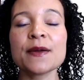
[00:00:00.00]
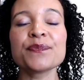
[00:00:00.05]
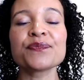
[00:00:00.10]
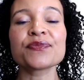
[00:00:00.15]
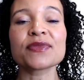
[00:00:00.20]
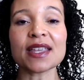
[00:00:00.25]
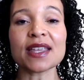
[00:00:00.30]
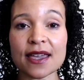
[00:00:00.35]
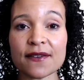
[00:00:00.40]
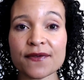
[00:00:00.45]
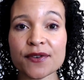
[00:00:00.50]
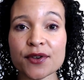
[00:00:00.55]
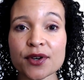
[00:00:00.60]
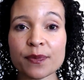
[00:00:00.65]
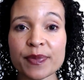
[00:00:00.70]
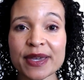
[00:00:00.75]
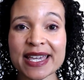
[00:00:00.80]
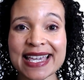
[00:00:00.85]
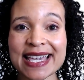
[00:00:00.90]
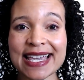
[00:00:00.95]
if you're a
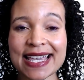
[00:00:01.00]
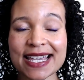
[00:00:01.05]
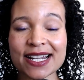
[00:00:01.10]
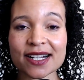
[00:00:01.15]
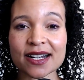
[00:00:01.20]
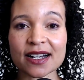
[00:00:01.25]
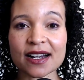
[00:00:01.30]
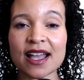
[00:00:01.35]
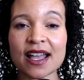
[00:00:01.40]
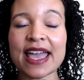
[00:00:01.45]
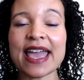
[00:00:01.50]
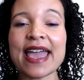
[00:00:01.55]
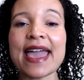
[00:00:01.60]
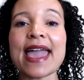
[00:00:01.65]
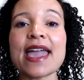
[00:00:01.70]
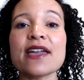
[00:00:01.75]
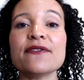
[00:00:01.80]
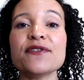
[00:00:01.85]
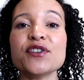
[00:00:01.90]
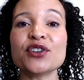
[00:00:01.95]
picky eater,
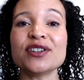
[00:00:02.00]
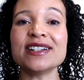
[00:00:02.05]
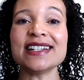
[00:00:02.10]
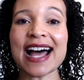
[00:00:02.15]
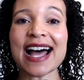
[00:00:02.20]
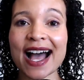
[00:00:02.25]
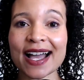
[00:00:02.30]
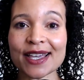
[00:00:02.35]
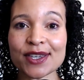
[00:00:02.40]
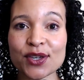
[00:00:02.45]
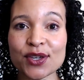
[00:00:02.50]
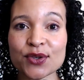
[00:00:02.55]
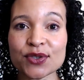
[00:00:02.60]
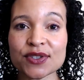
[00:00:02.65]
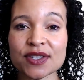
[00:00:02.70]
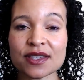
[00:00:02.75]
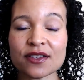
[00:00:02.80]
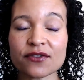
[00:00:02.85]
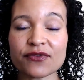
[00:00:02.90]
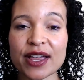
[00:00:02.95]
if you're not used to
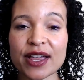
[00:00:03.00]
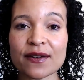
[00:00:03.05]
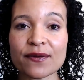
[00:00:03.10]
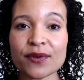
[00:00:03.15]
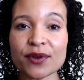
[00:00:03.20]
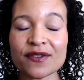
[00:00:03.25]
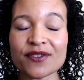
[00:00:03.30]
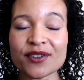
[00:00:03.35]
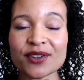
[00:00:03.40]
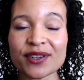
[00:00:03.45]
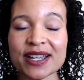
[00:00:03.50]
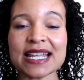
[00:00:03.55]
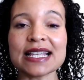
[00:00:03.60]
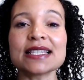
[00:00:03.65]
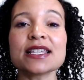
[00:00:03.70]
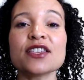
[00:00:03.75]
the flavor of greens,